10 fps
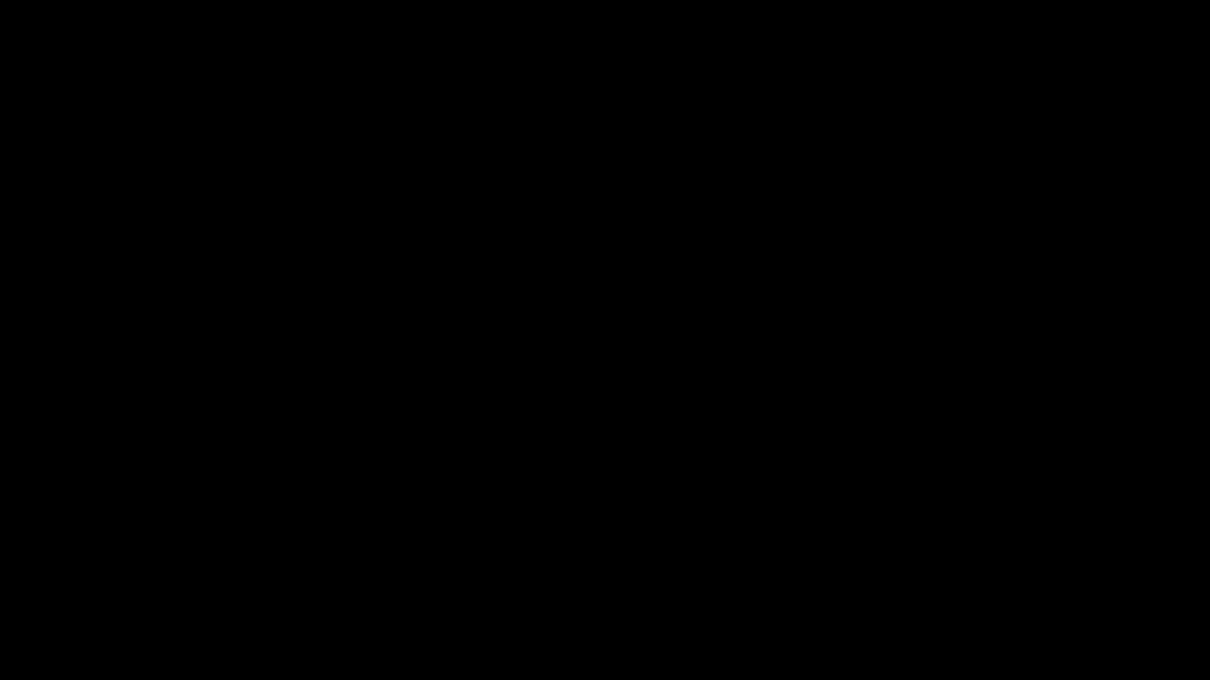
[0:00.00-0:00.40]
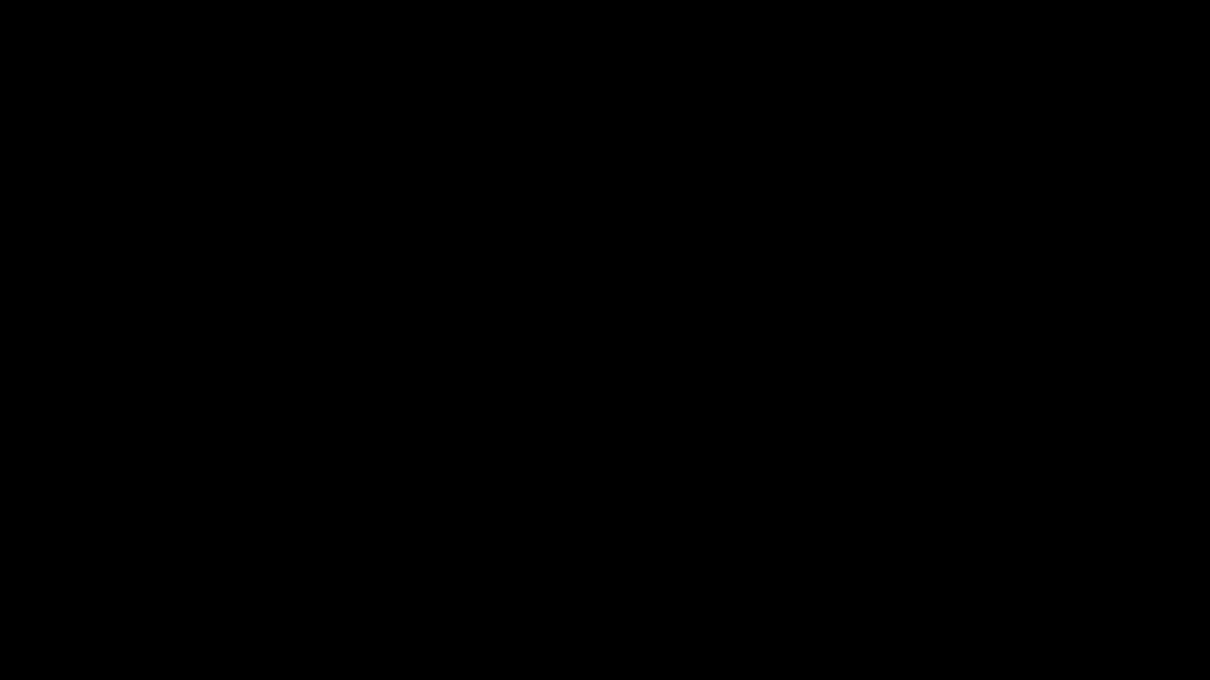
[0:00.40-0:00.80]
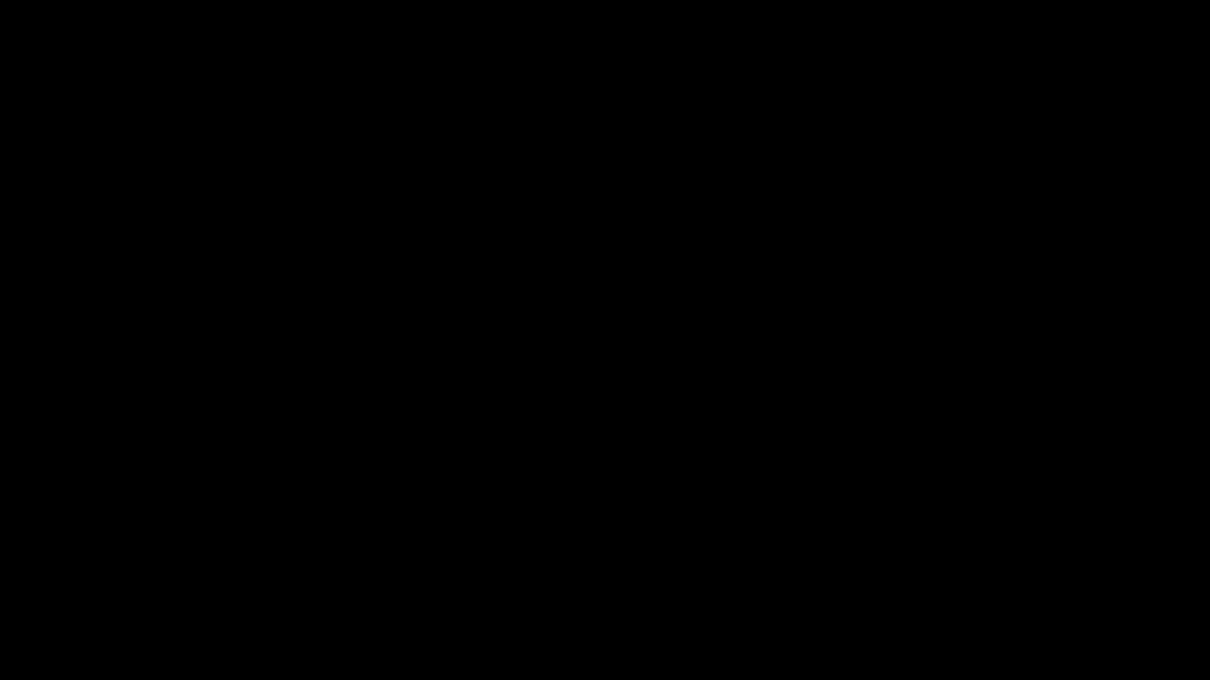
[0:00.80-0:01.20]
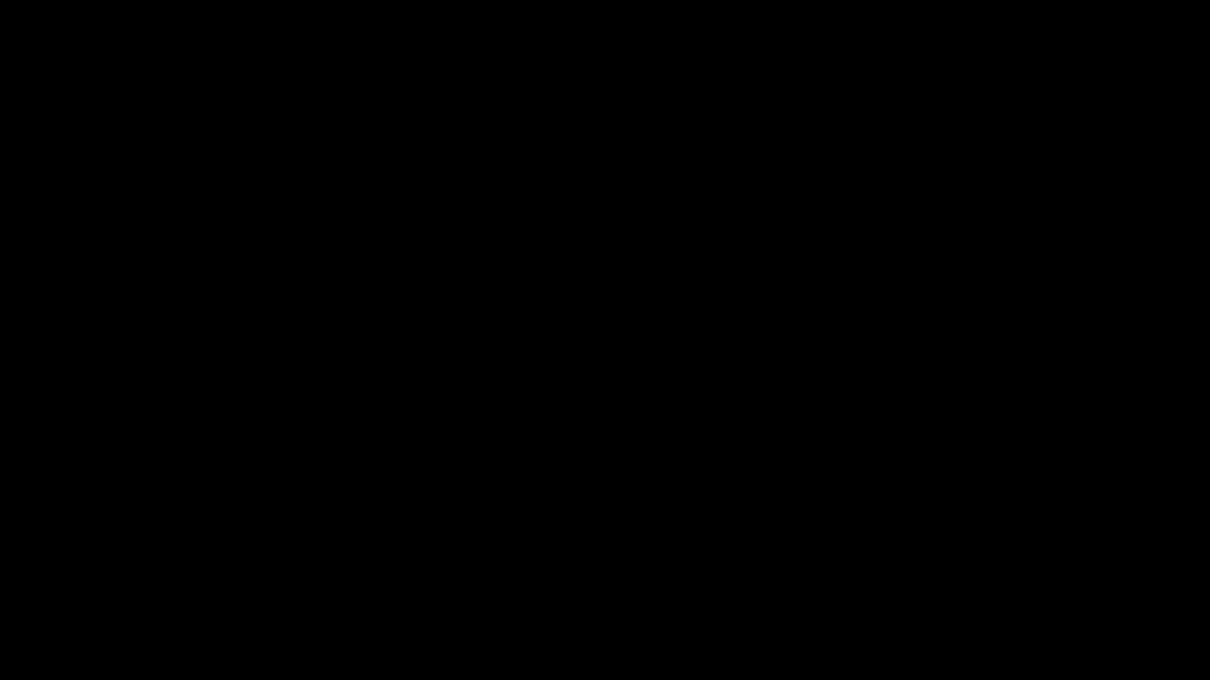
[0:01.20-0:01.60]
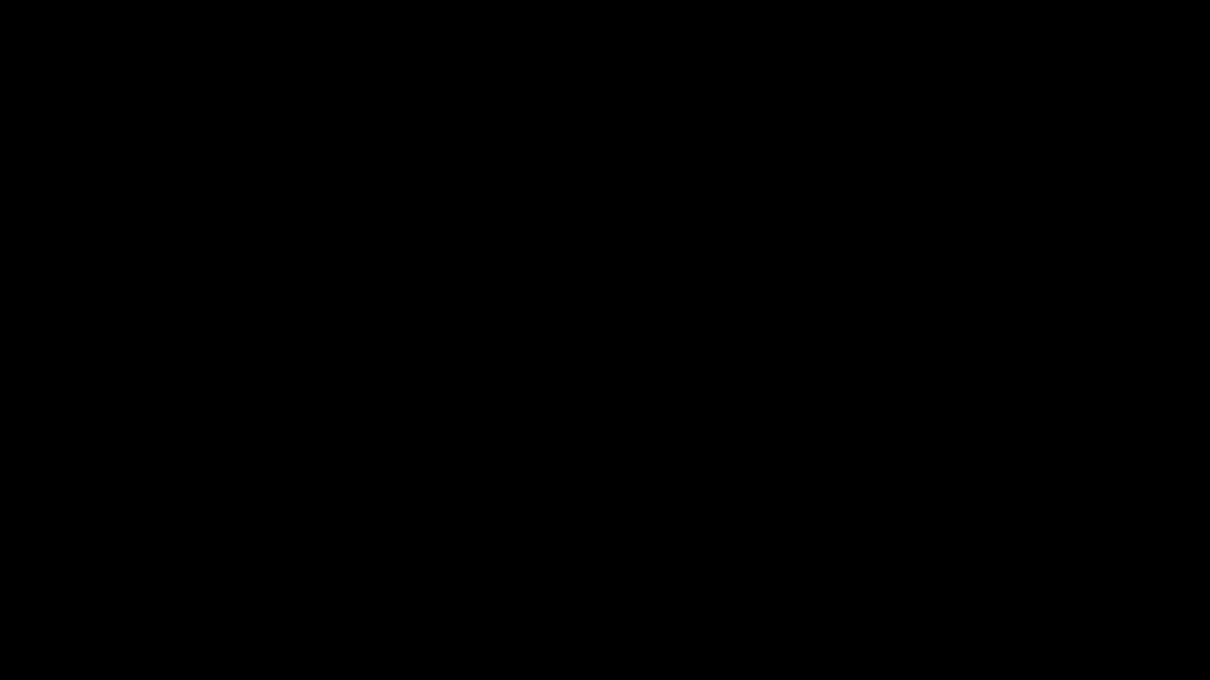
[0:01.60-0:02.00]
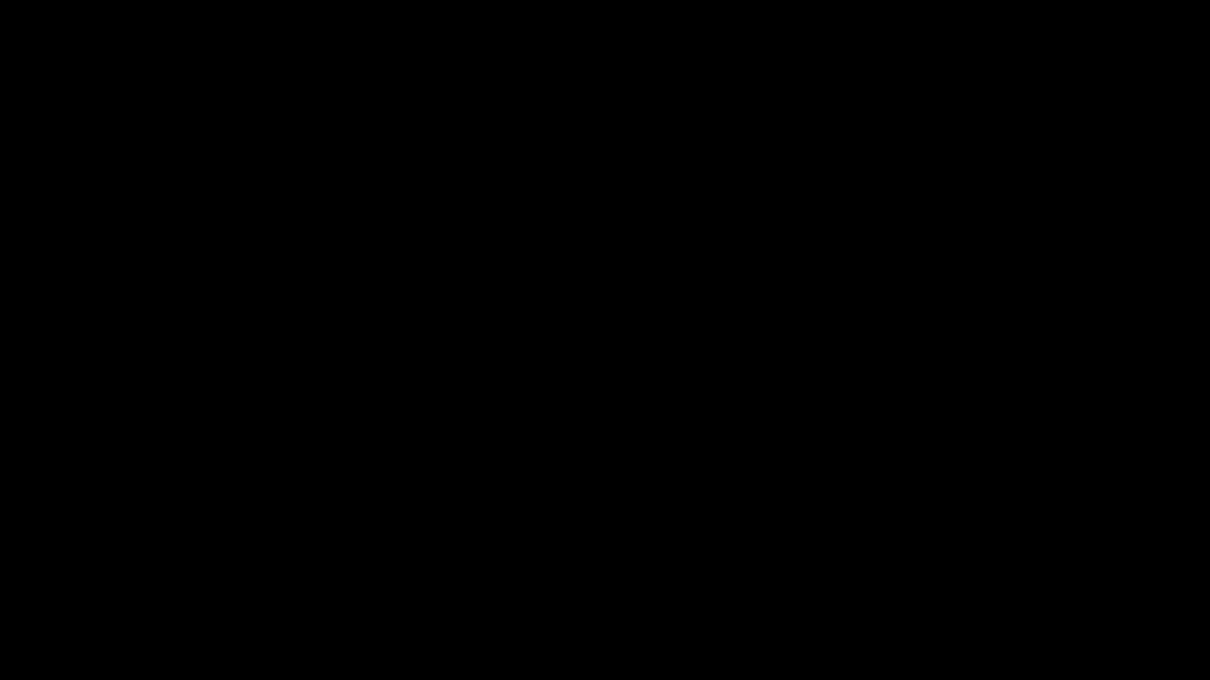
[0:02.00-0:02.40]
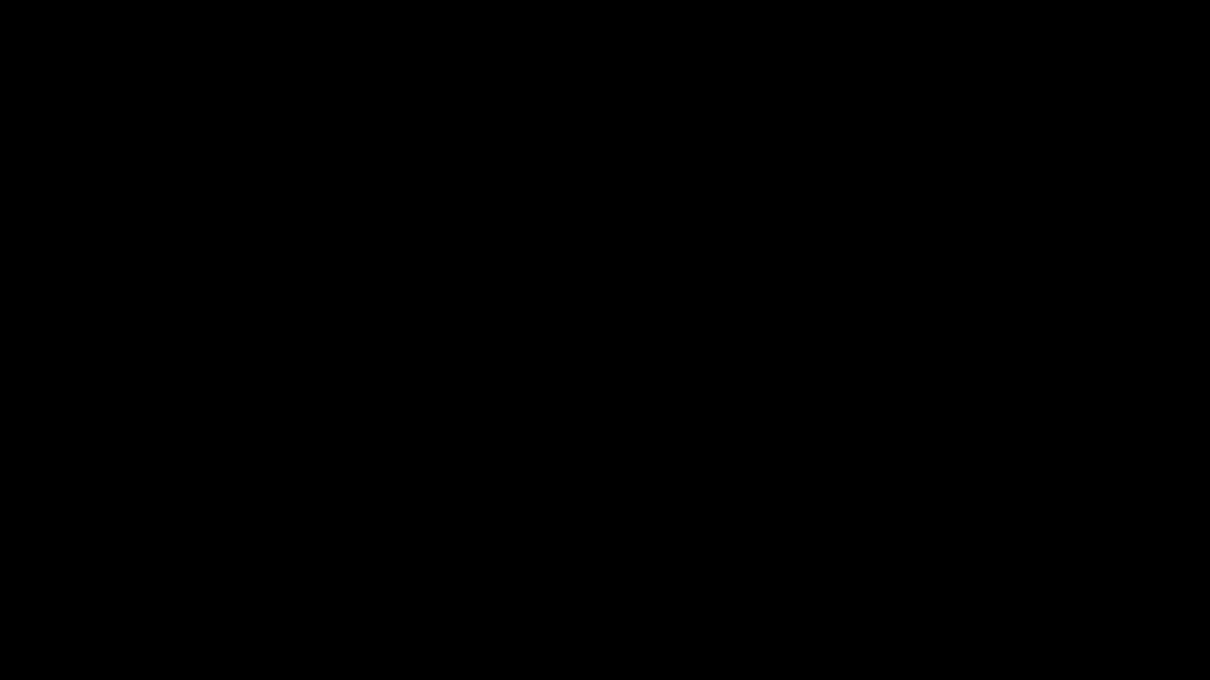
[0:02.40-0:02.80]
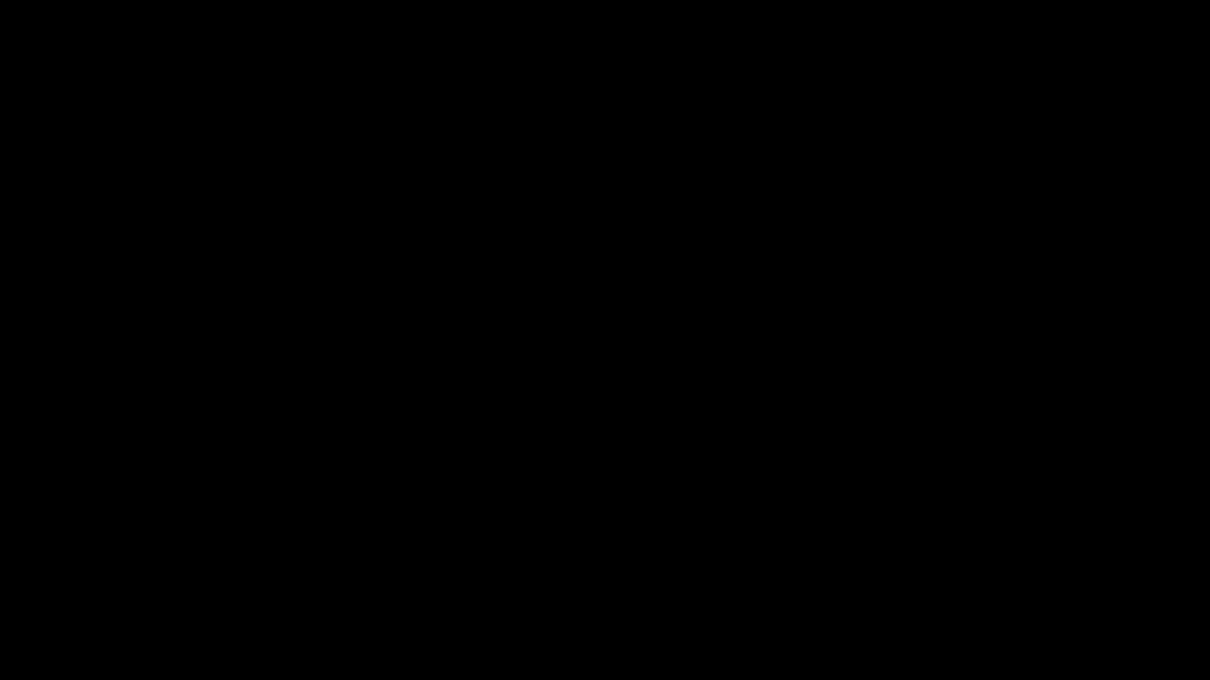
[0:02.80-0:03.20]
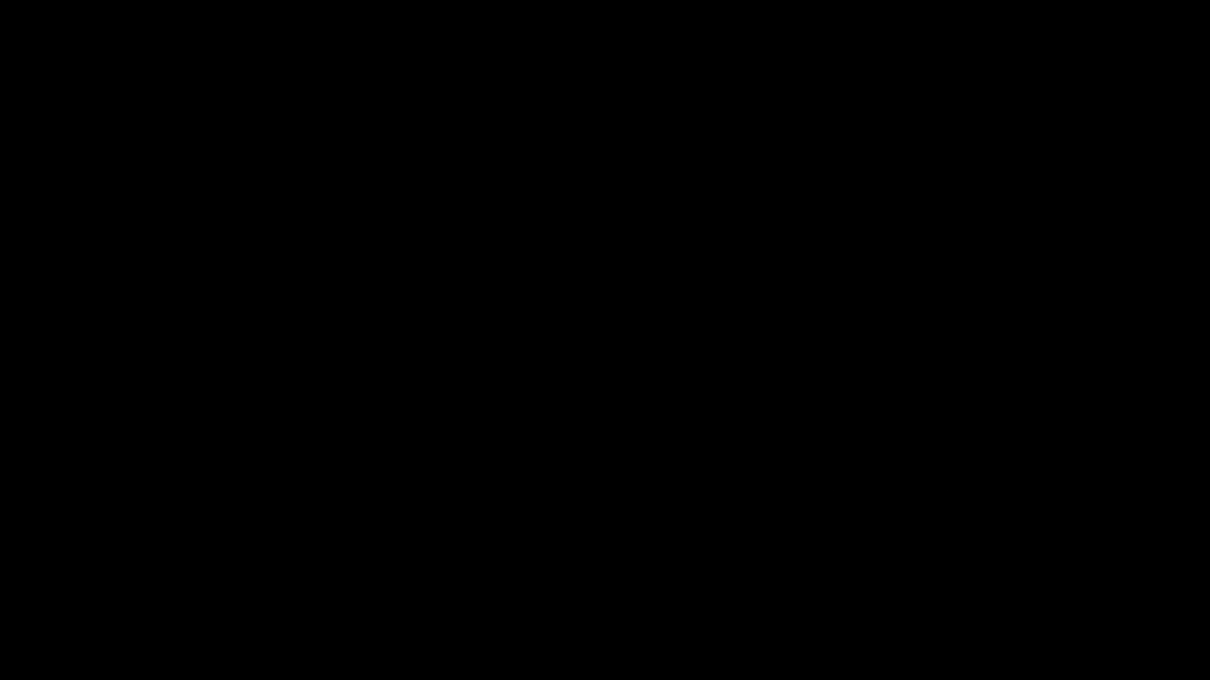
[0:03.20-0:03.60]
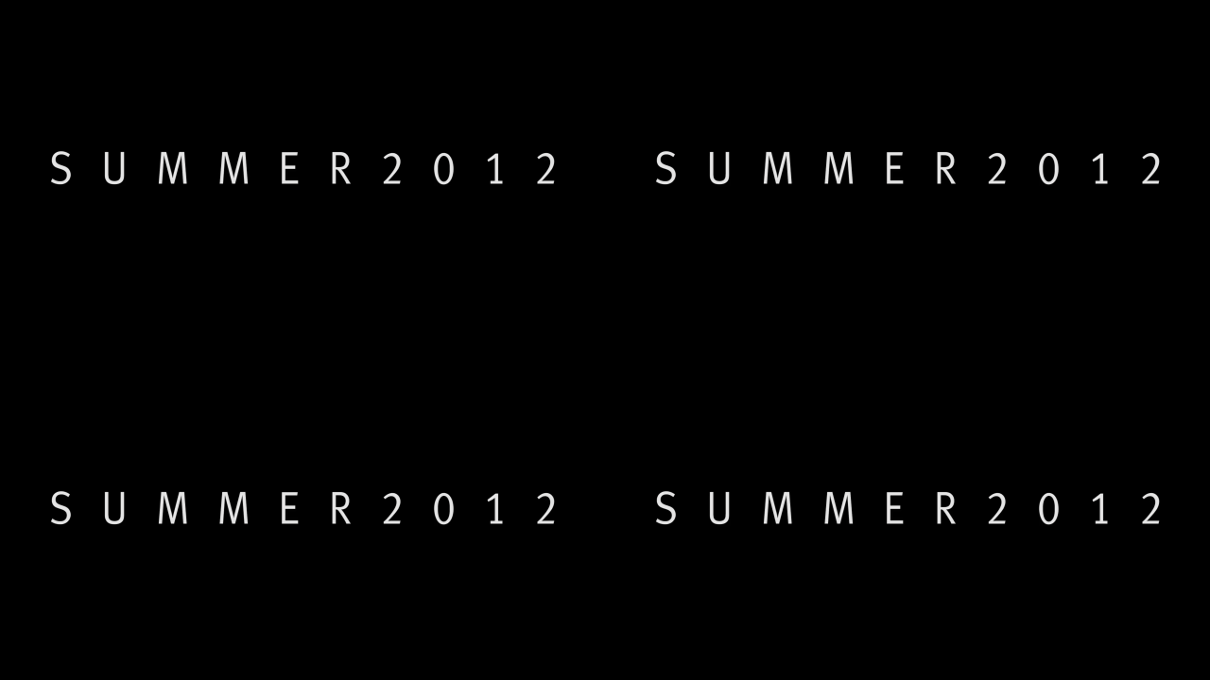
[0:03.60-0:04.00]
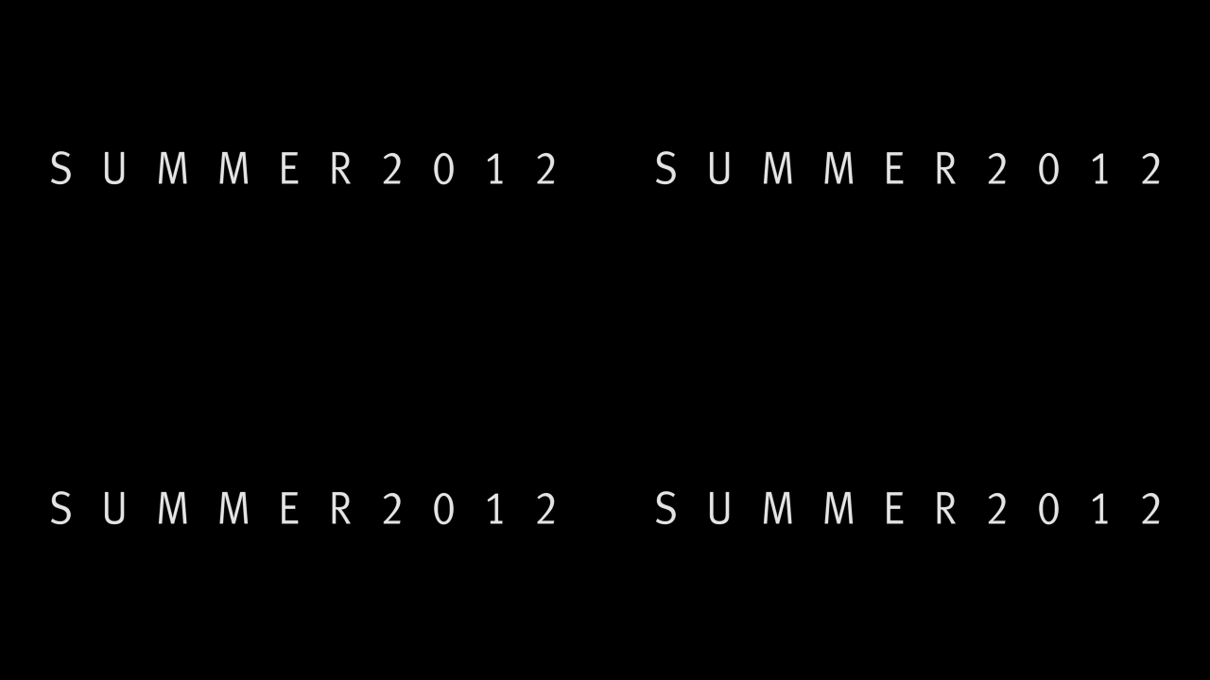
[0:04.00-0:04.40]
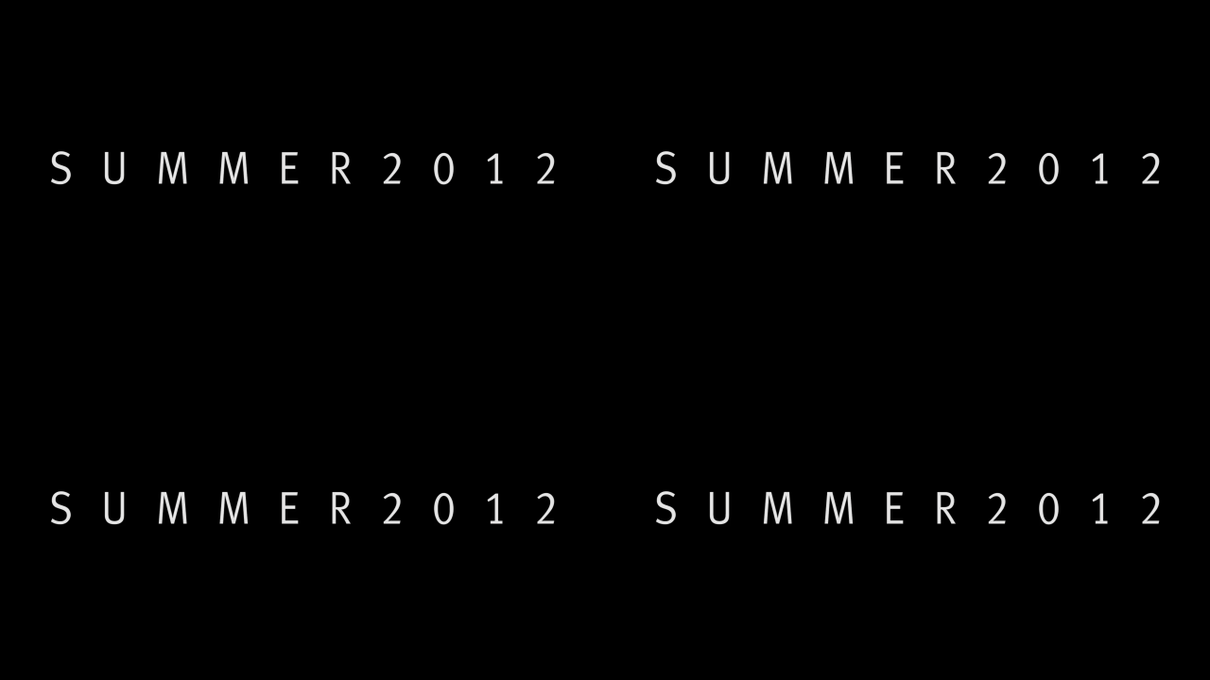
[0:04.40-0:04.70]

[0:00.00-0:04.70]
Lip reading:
Nobody's mouth can be seen.